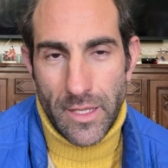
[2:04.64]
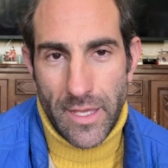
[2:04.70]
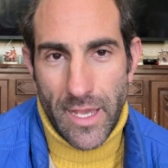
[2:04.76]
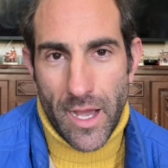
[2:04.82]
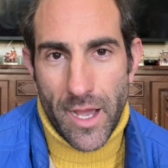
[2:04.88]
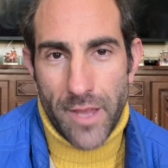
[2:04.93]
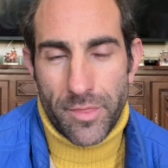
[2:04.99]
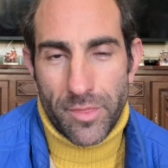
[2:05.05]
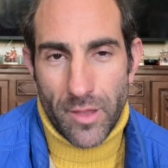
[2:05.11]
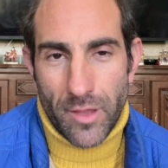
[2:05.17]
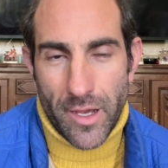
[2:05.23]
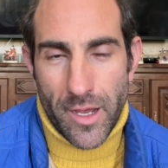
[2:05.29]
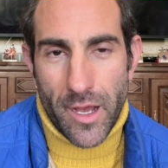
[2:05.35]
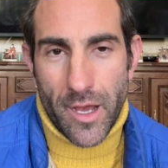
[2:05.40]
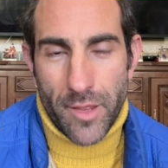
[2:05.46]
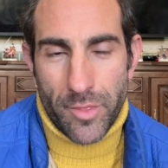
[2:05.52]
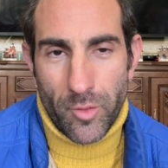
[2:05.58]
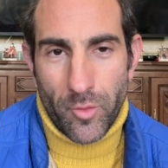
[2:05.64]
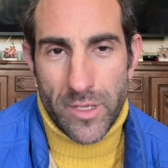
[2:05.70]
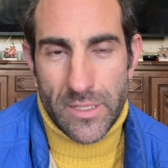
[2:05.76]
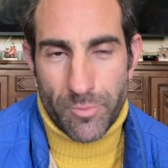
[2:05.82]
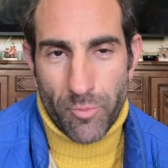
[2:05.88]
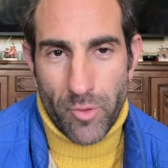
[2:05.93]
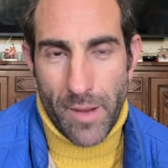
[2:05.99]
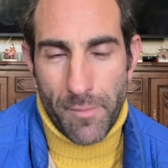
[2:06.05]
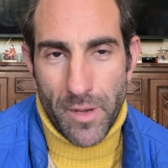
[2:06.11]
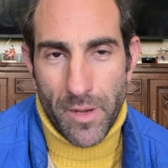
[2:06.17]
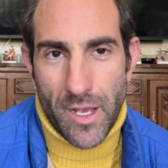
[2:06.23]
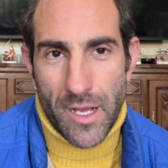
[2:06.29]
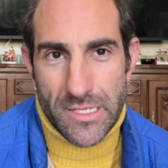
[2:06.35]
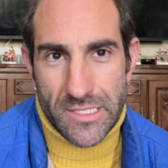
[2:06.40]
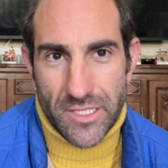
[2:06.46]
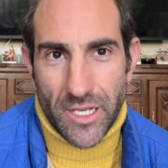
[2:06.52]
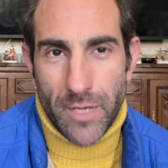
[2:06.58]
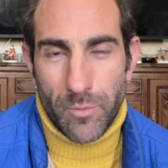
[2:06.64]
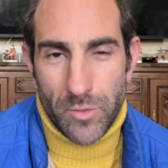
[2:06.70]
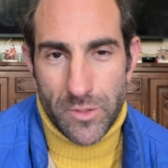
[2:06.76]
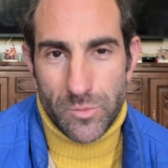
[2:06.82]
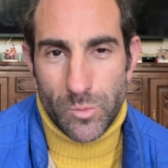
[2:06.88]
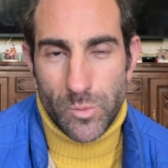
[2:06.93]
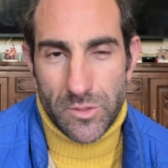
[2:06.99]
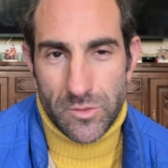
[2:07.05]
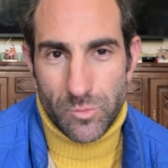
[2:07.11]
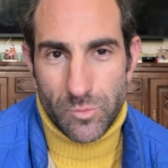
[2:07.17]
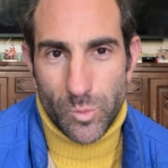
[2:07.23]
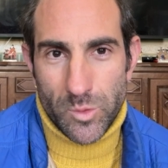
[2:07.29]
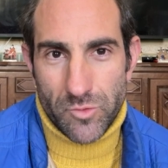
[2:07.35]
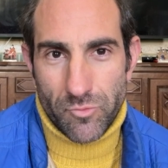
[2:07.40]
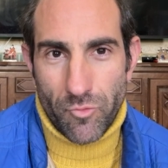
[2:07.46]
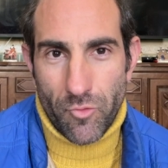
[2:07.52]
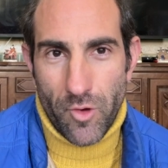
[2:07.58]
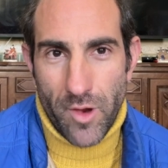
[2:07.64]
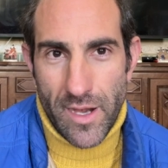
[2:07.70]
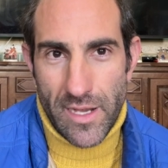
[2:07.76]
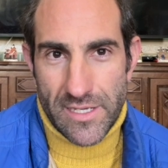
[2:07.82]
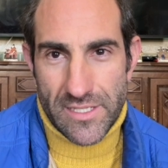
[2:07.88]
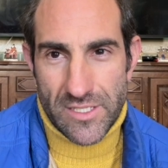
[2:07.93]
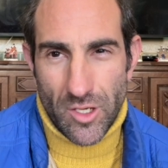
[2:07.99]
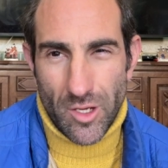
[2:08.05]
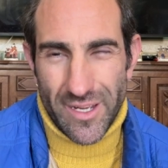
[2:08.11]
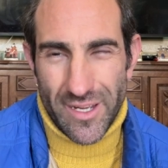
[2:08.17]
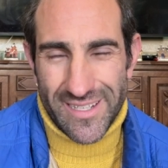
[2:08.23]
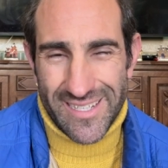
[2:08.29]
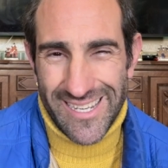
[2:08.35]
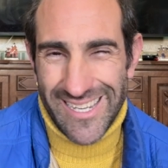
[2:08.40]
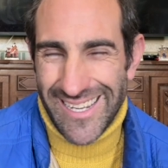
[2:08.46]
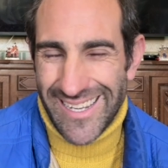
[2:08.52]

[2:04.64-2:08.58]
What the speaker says: Yeah, I thought his prep last time was really solid.